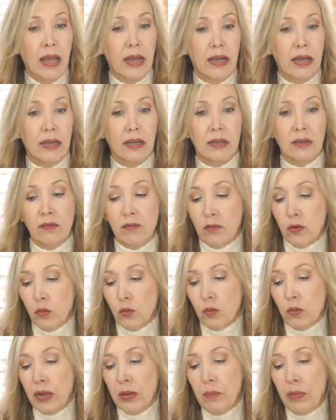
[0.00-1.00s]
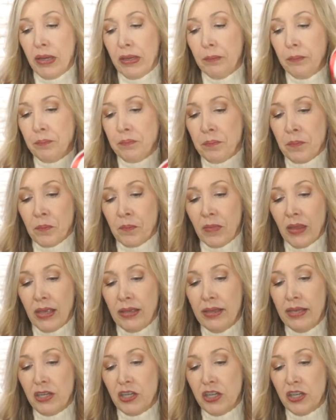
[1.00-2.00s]
of ribbon
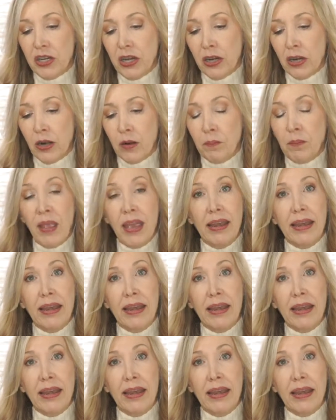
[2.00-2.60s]
this year.